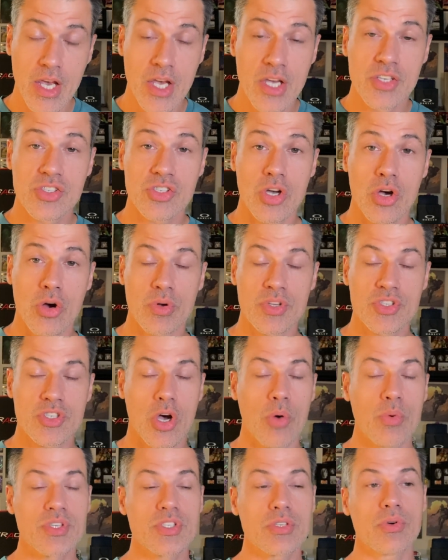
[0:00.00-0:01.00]
So it's
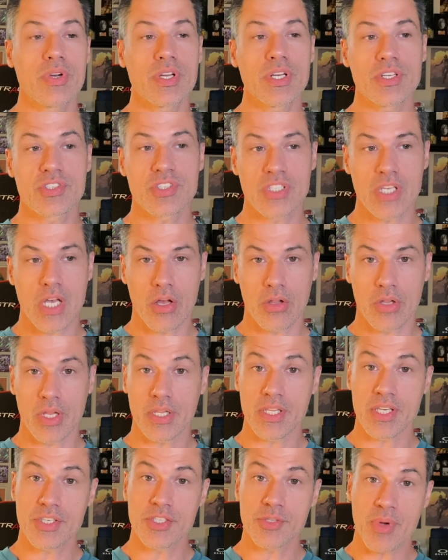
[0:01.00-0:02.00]
always going to sell, at
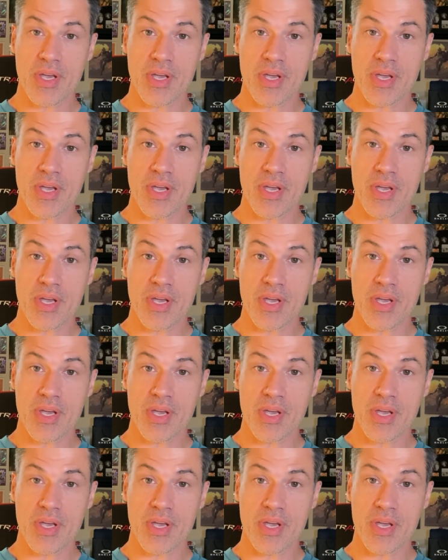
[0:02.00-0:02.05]
least